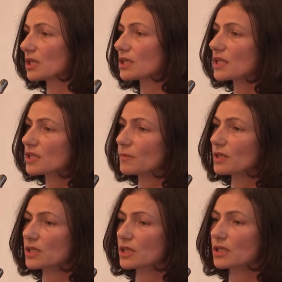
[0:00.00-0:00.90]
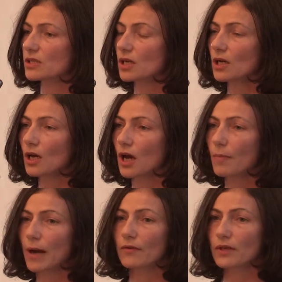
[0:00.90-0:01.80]
And accessibility is
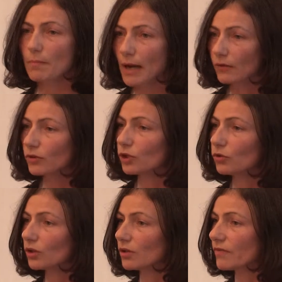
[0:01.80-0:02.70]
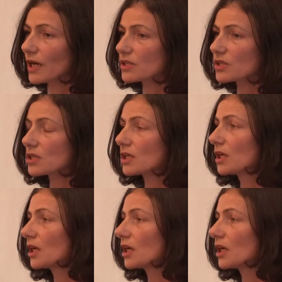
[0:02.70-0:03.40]
about the amount that you can invest.